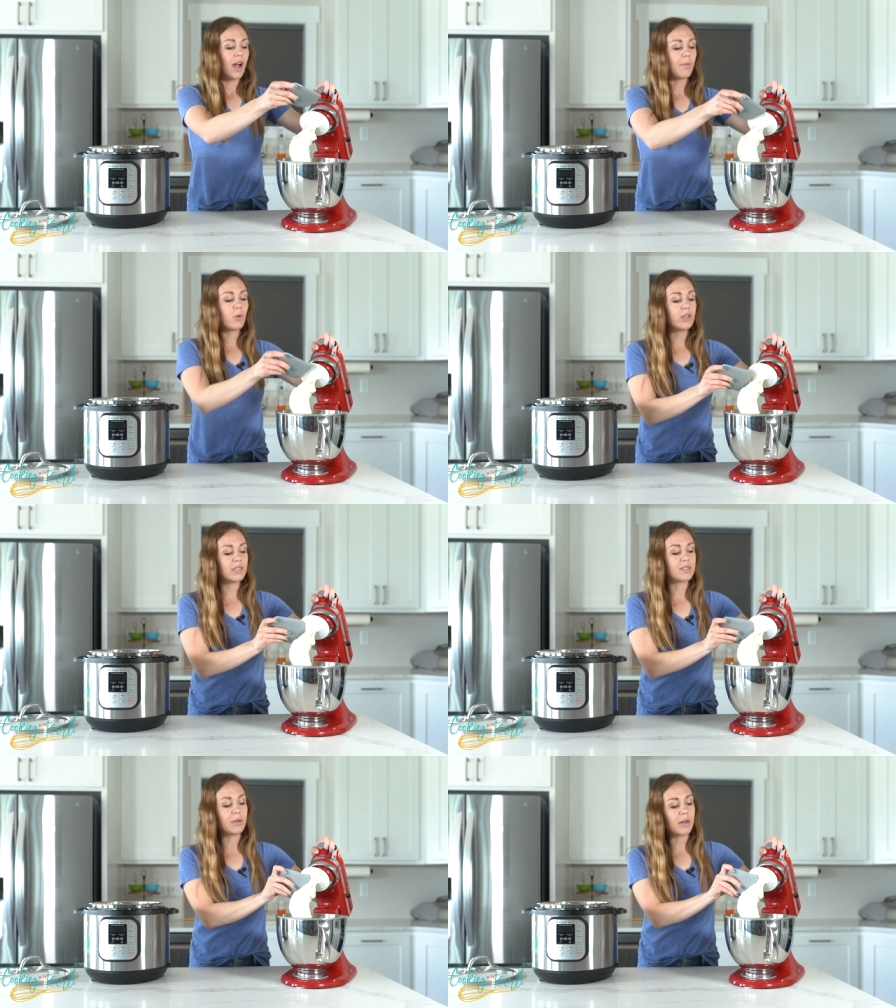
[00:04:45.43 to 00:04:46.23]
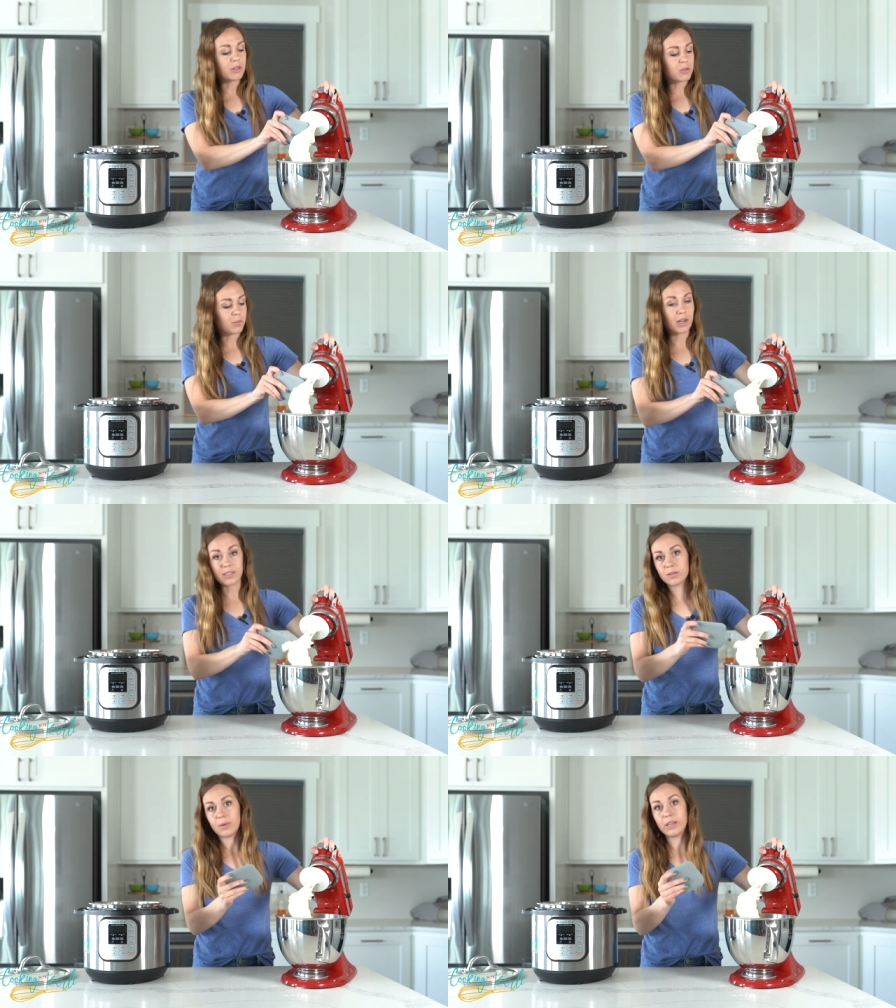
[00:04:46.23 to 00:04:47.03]
I'm going to speed up this
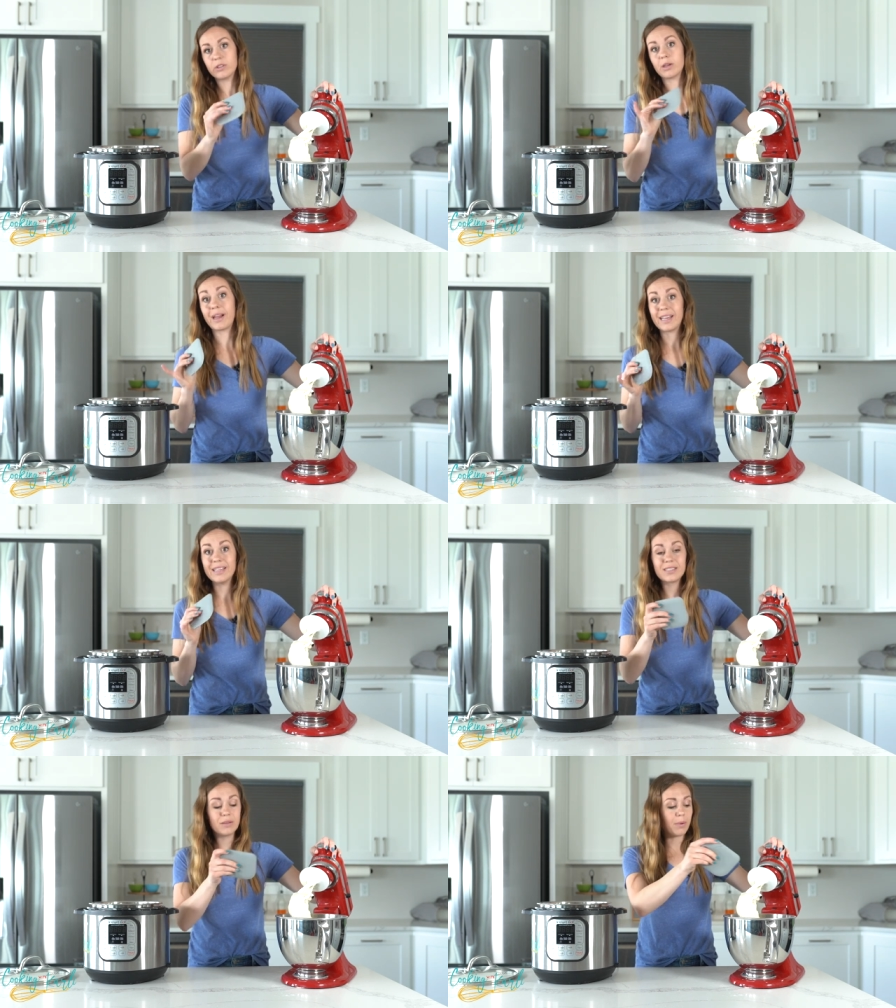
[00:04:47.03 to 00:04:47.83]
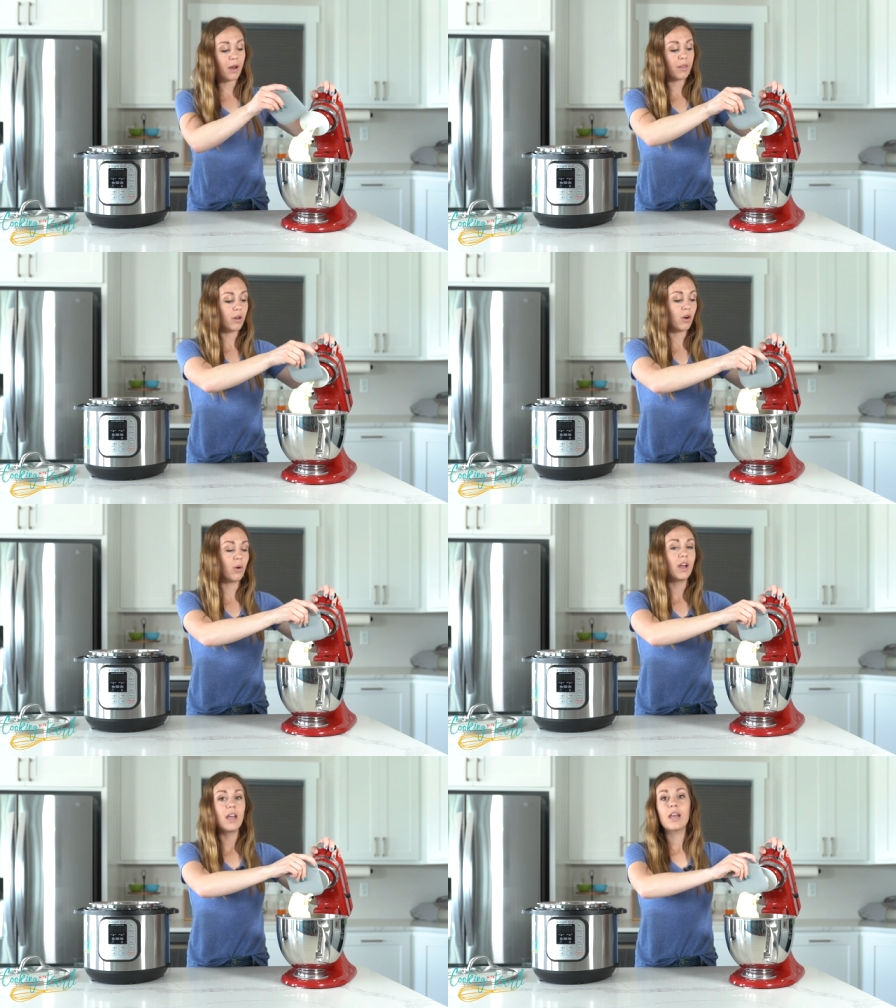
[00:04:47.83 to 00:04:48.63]
process by using my Instant Pot
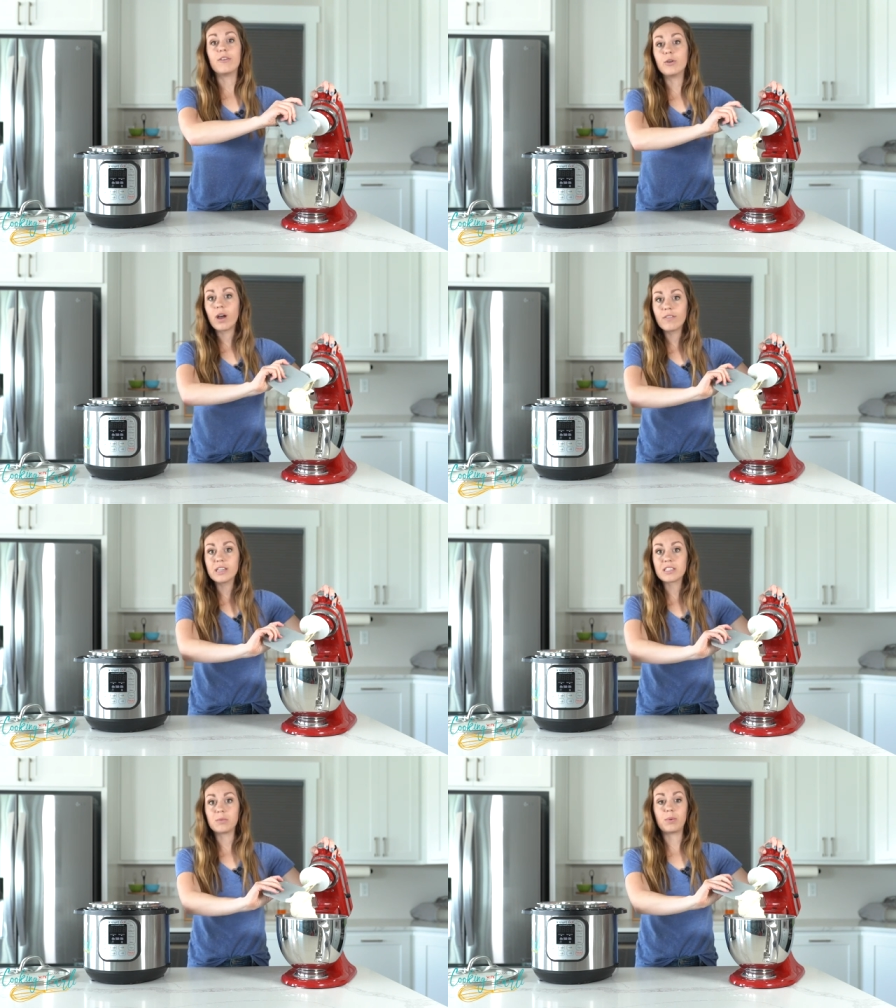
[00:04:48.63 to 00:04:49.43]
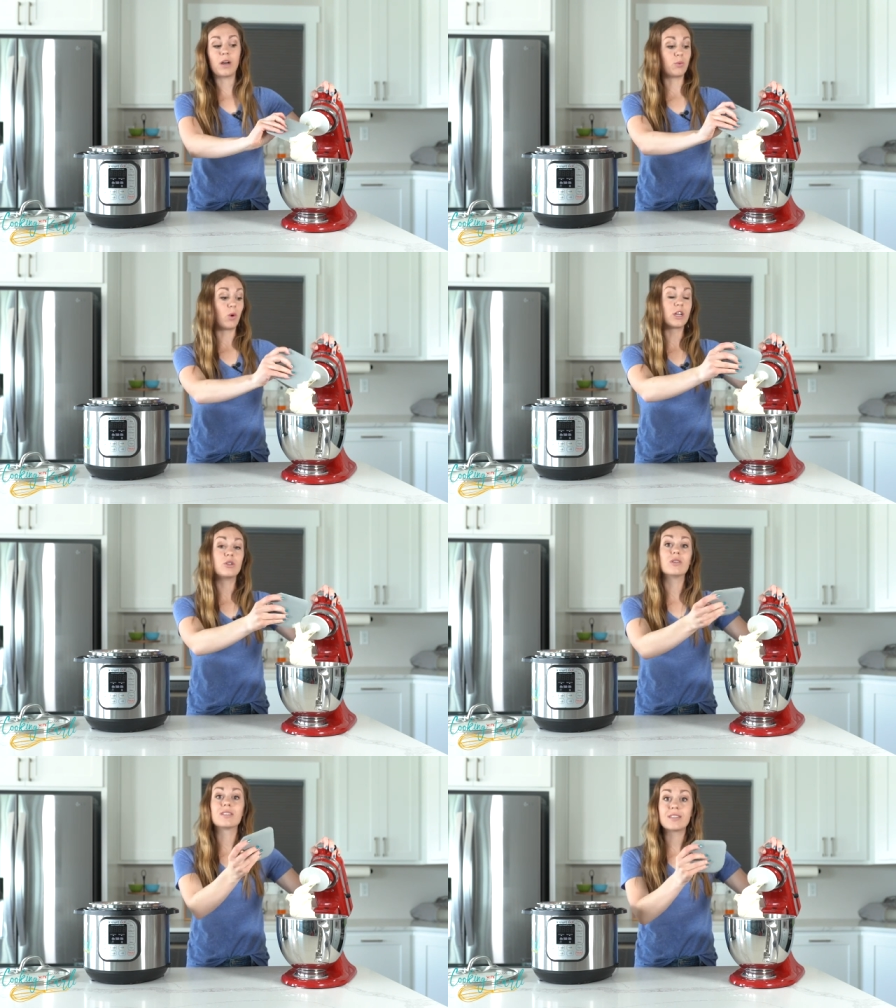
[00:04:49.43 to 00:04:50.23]
though. If you have an Instant Pot and wanna
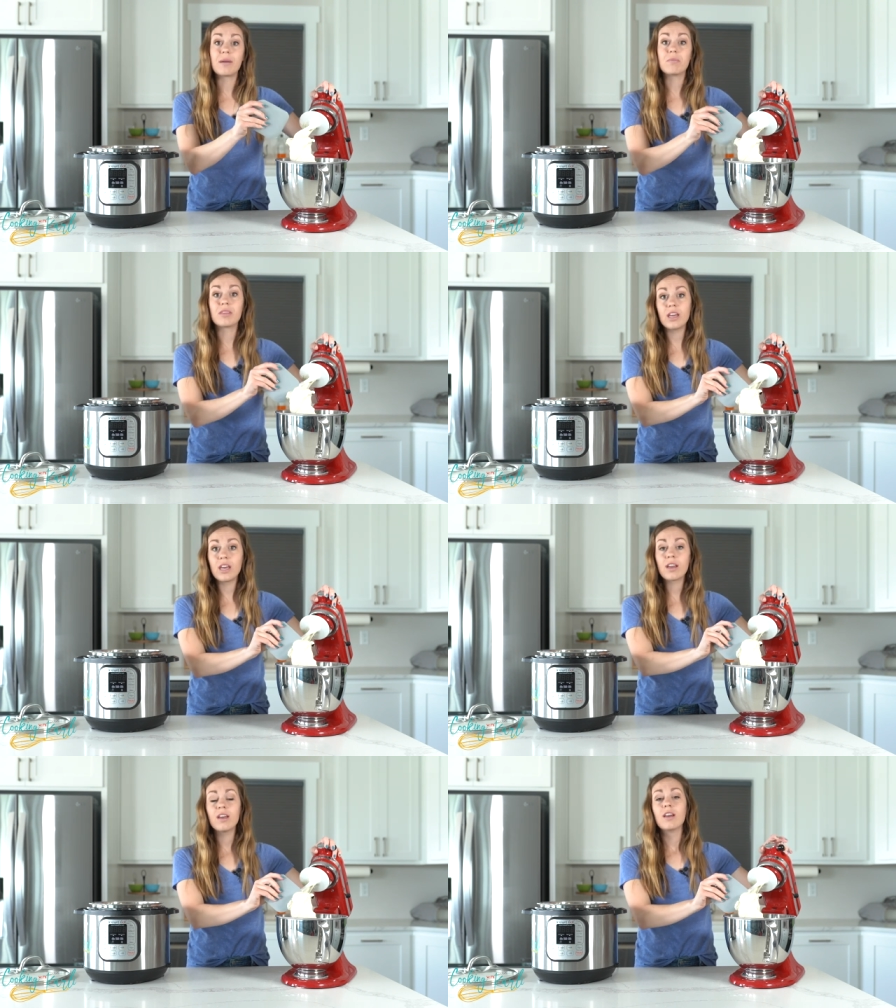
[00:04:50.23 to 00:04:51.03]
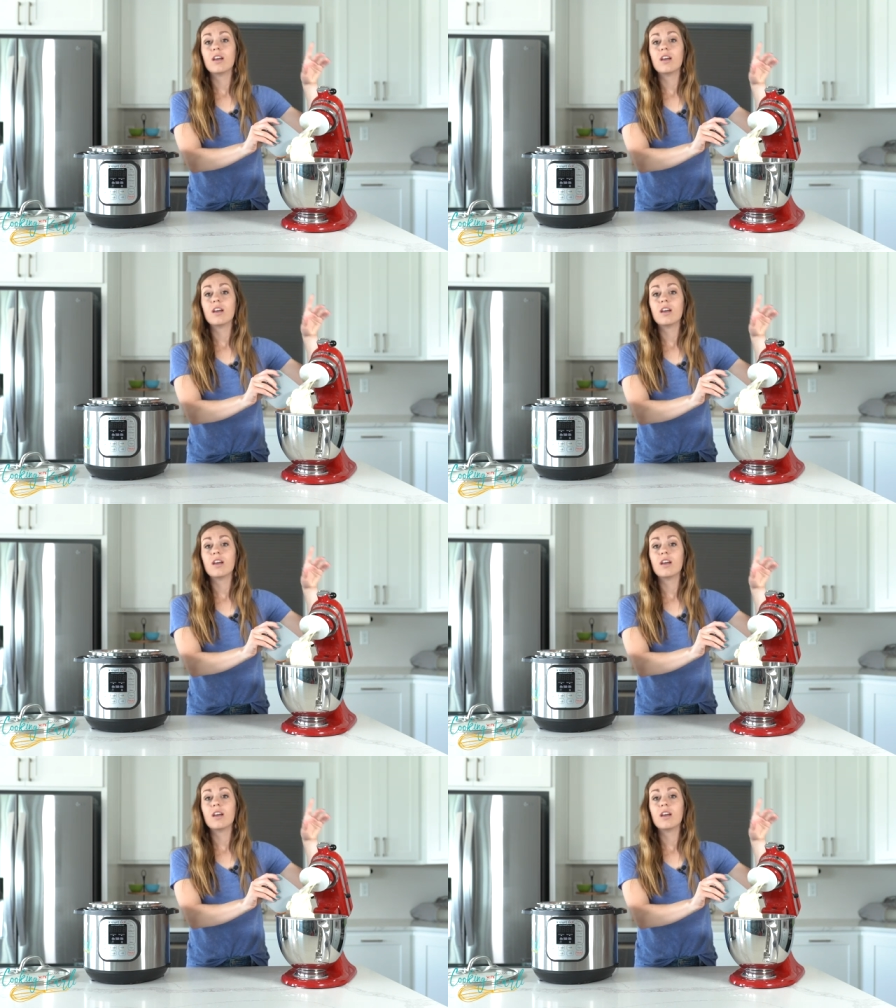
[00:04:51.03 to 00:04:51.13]
do the same thing,